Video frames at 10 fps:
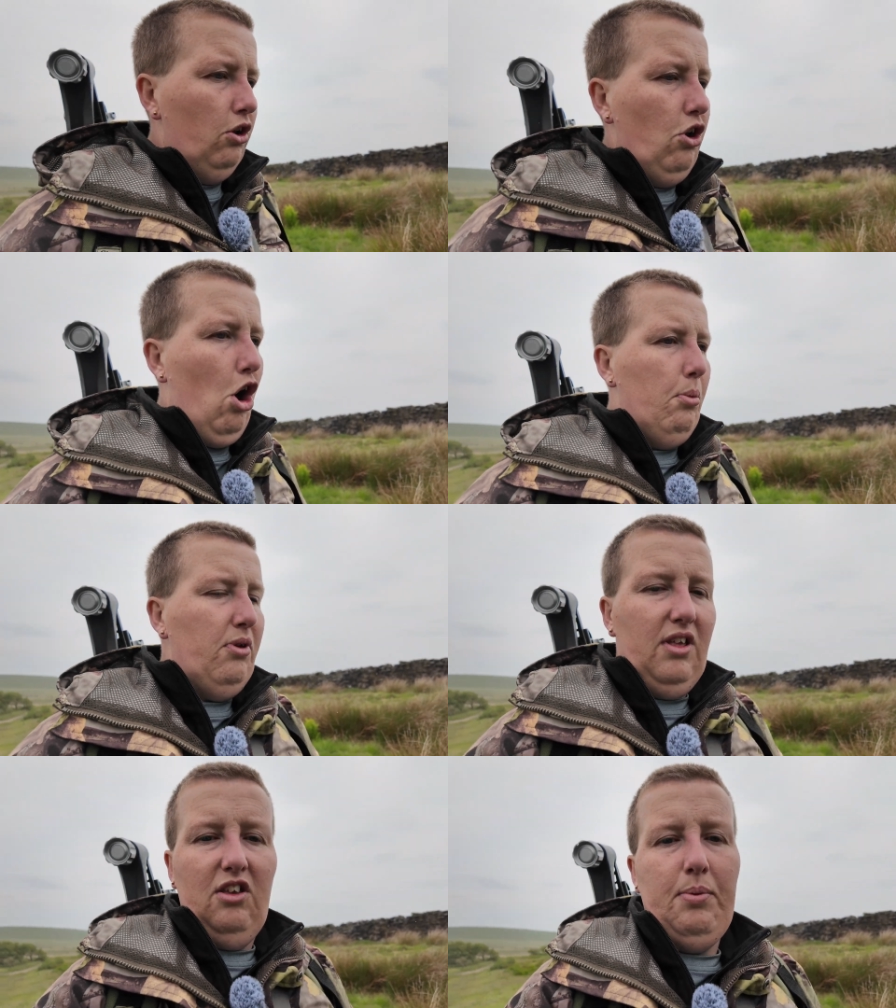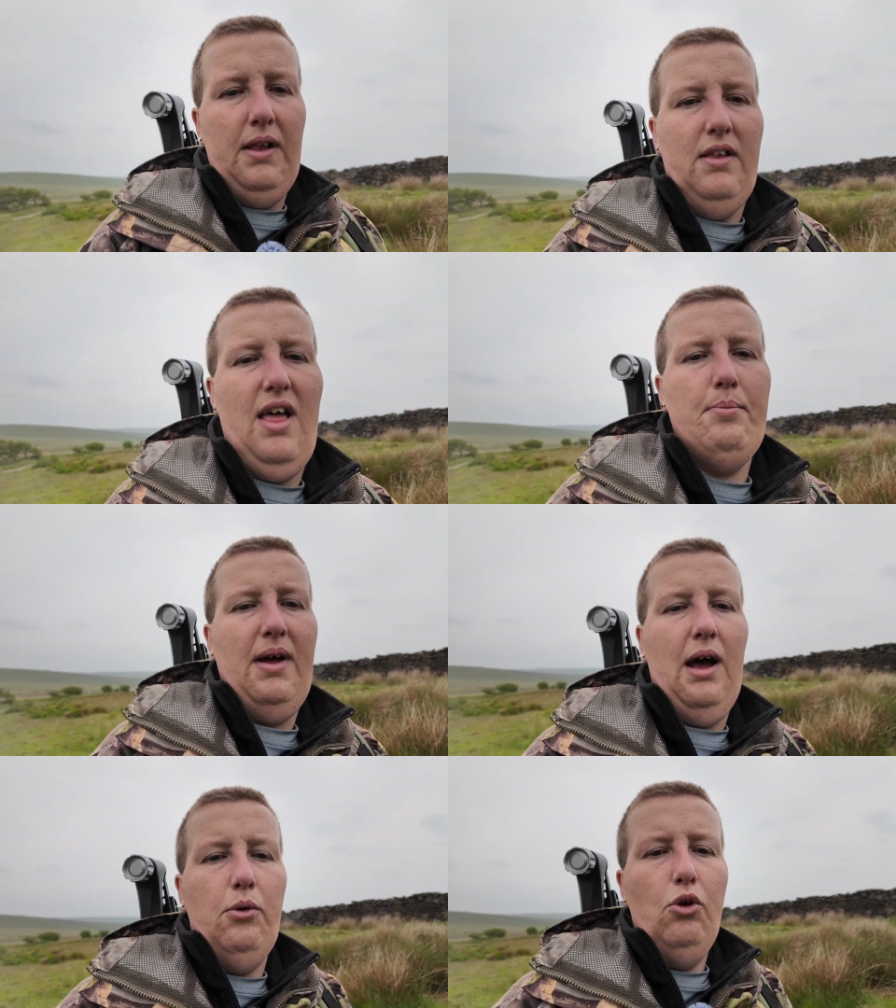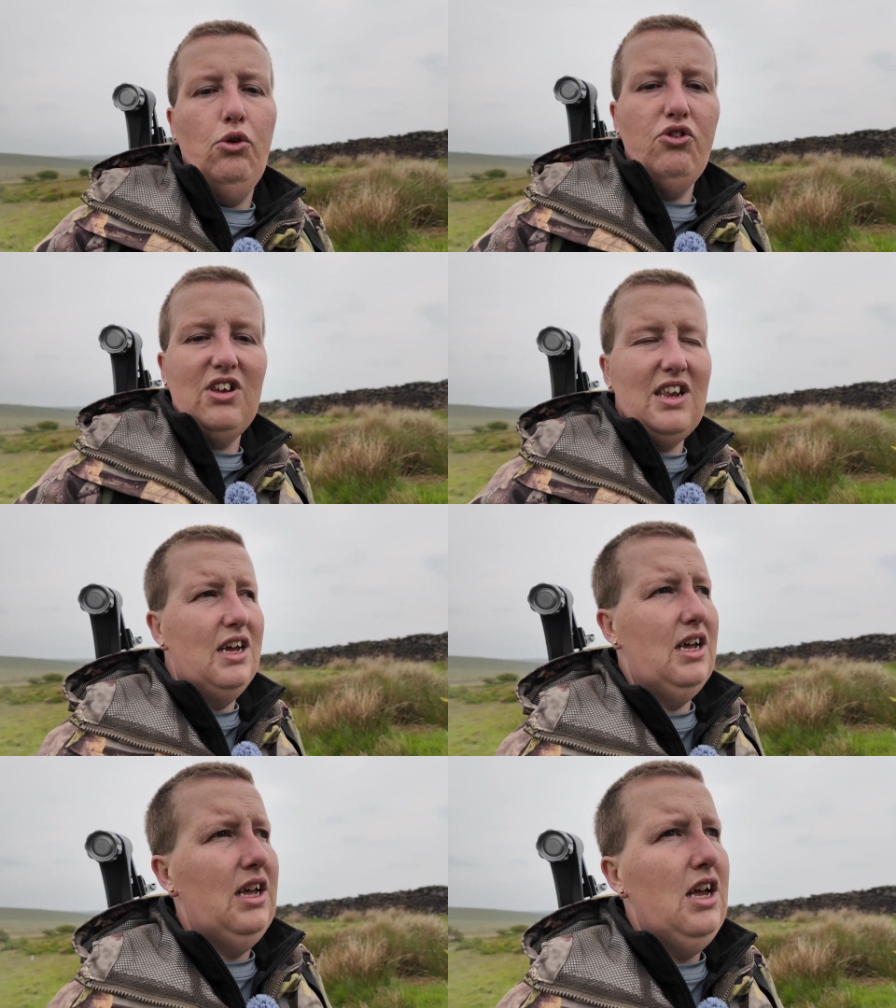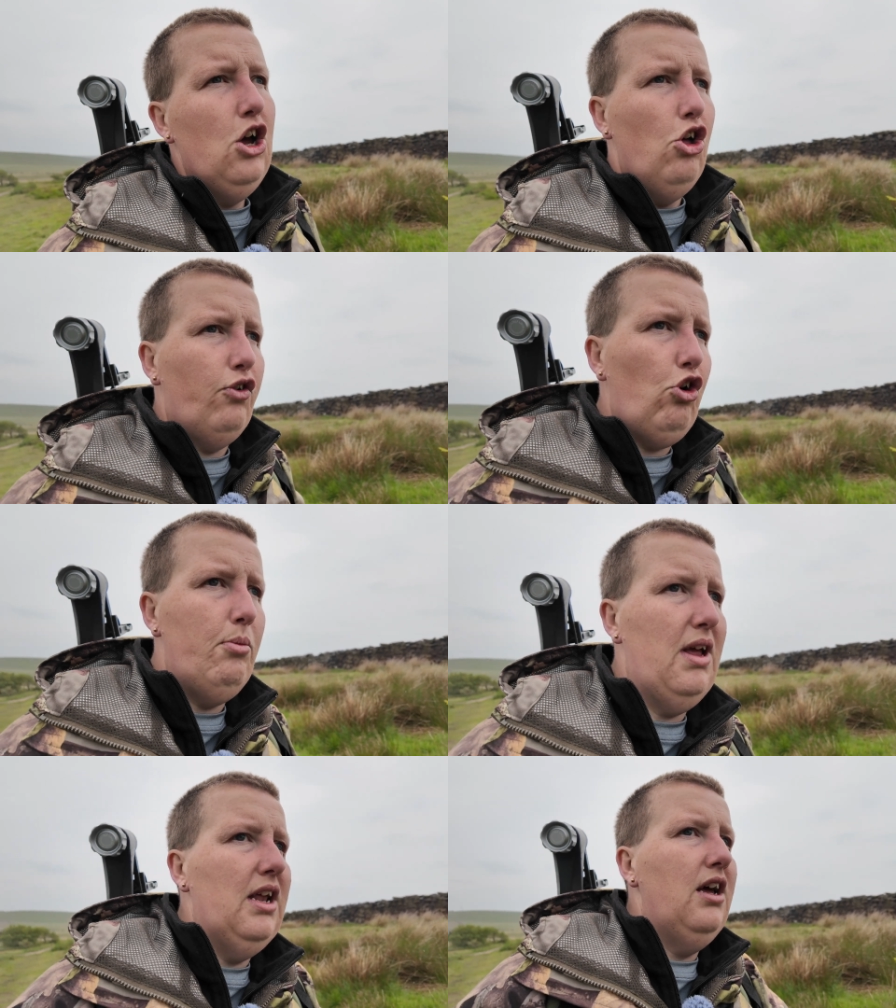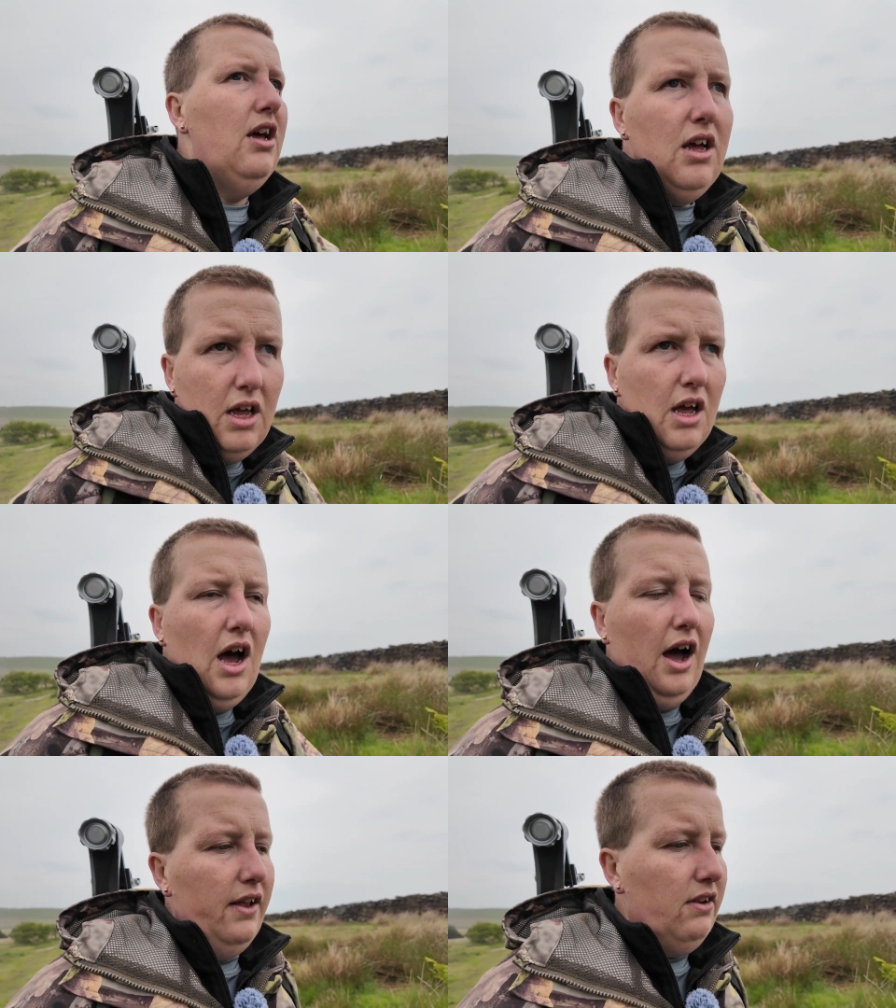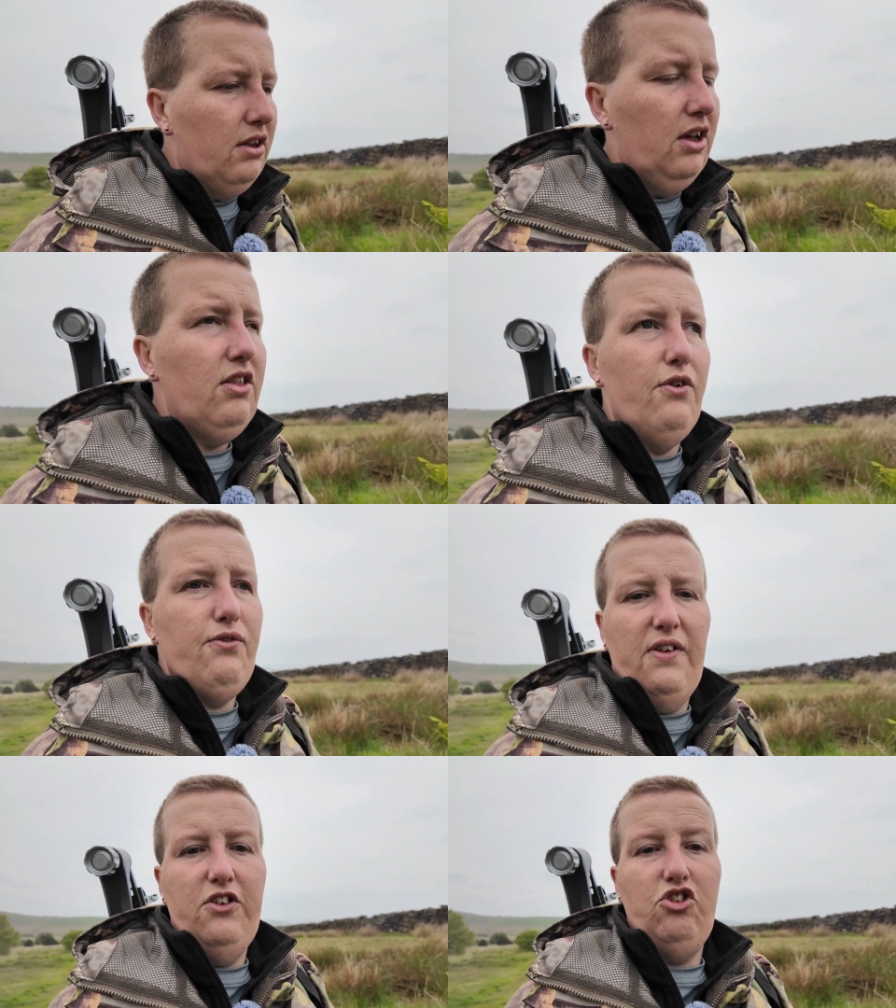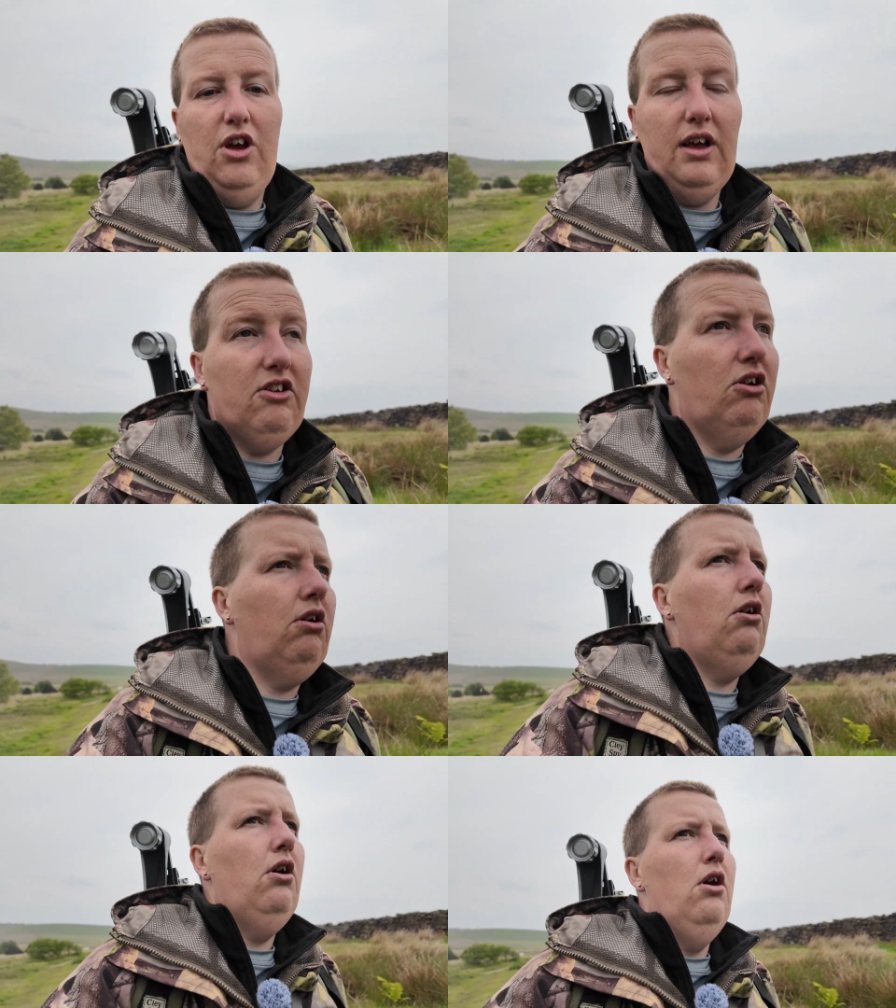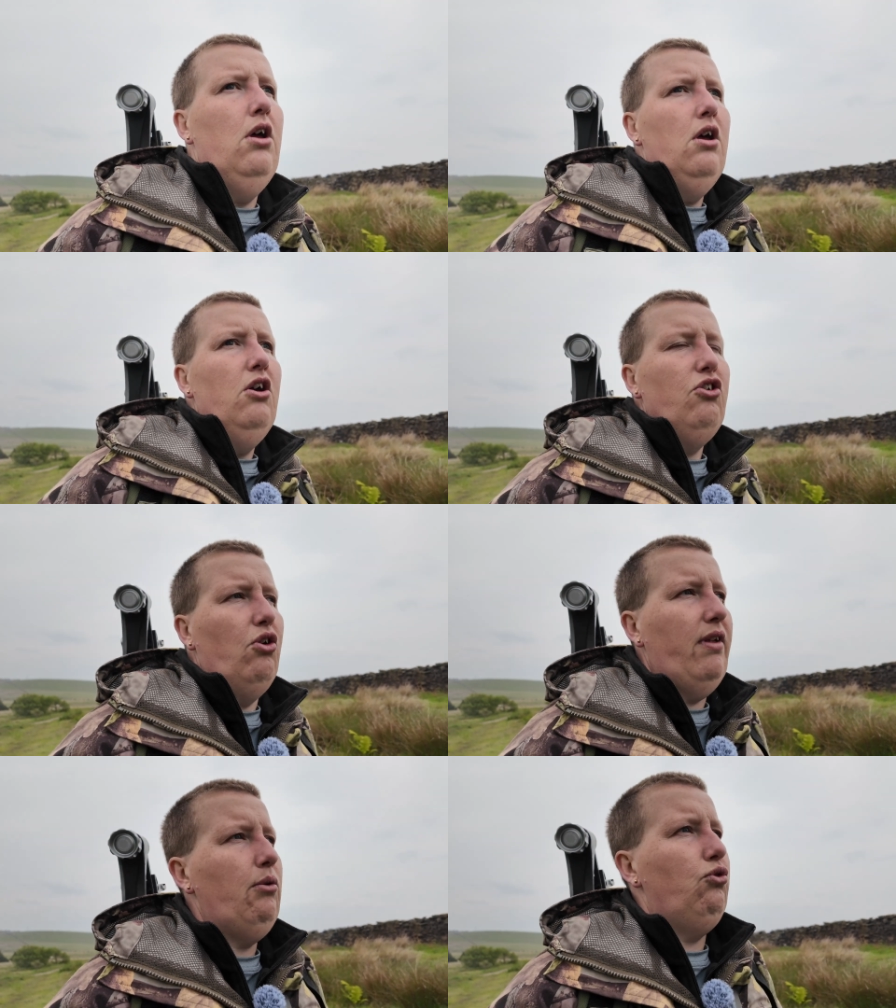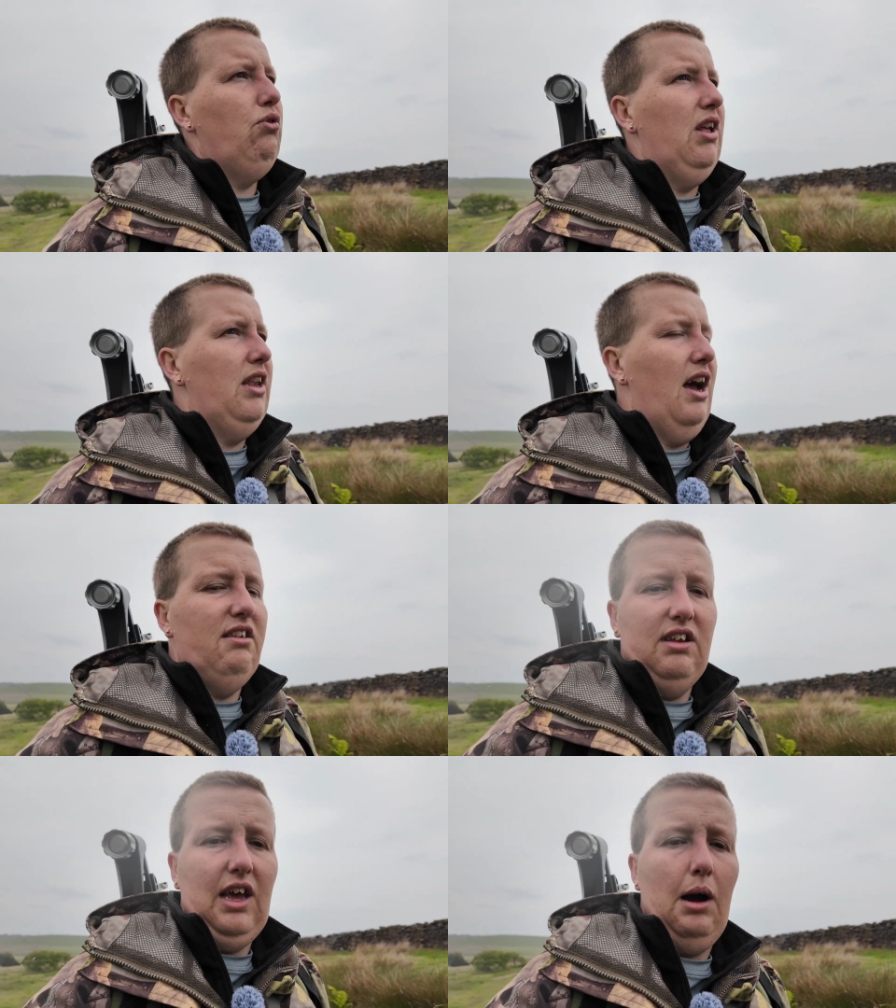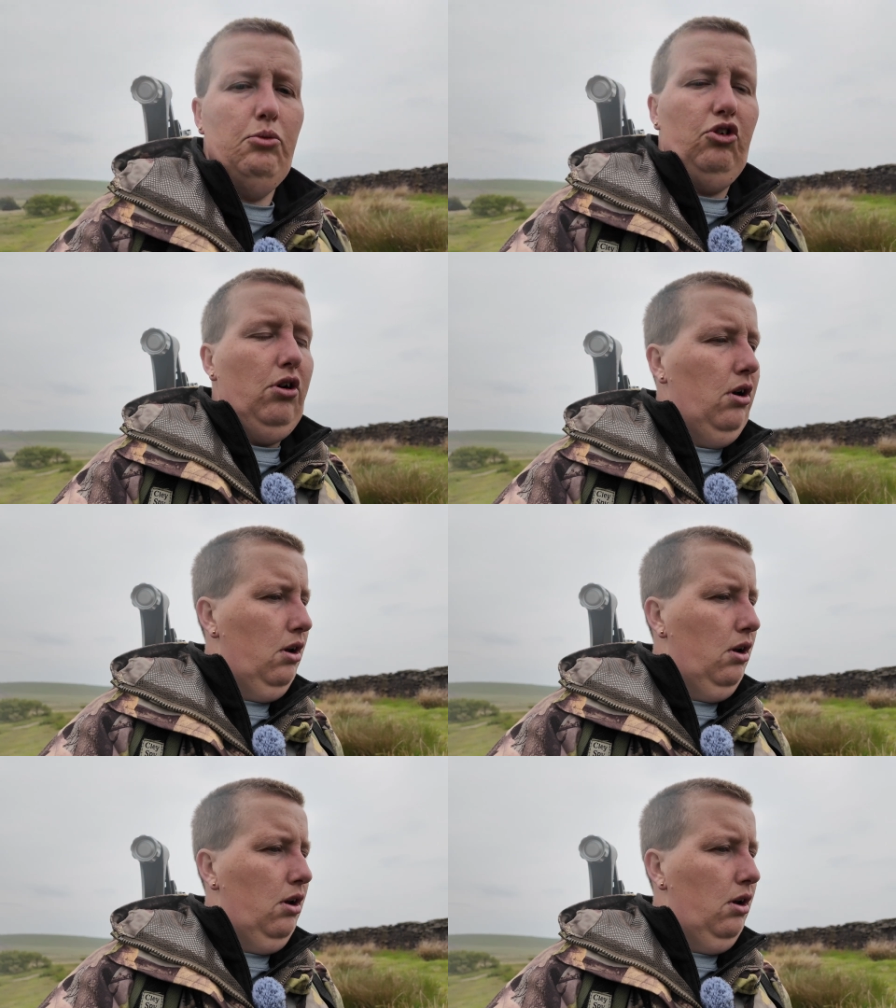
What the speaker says: Normally they've been out and hunted, they've come in and they've fed the chicks. So that was really nice to capture.